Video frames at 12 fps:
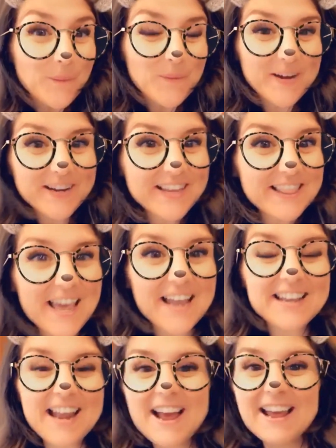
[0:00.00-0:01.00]
We're going to get
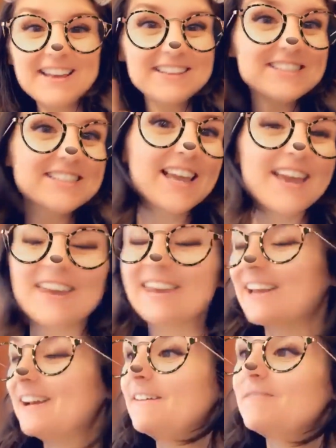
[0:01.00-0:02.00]
that nice, like,
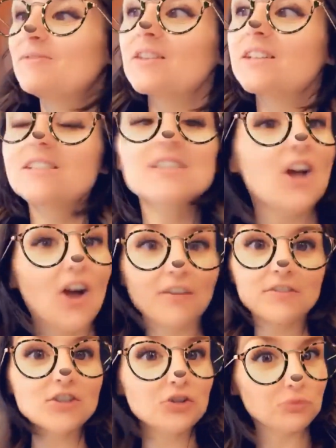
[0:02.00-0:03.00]

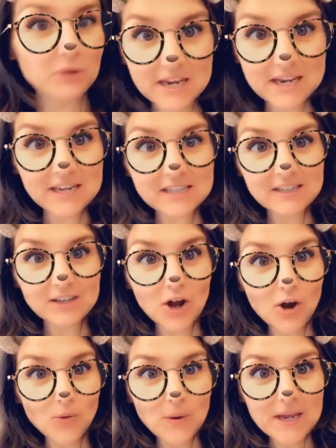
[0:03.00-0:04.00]
soft green
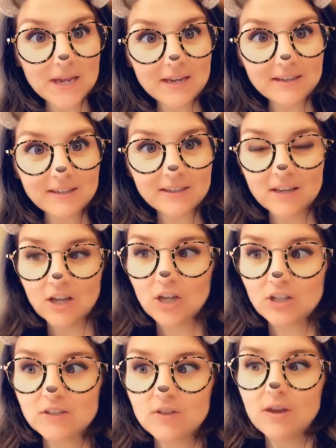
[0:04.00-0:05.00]
going
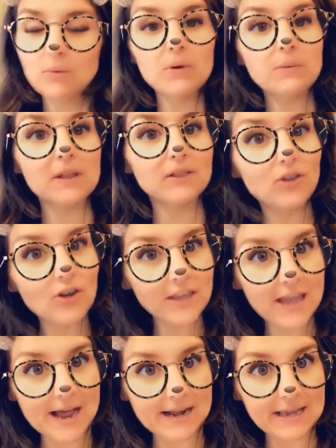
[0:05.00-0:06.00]
so that when we look
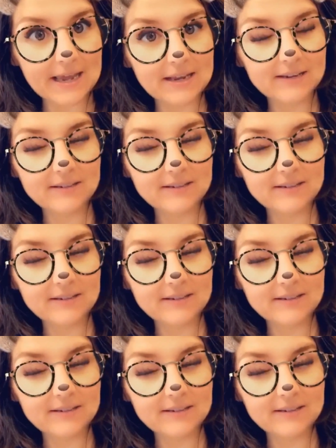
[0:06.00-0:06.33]
at it,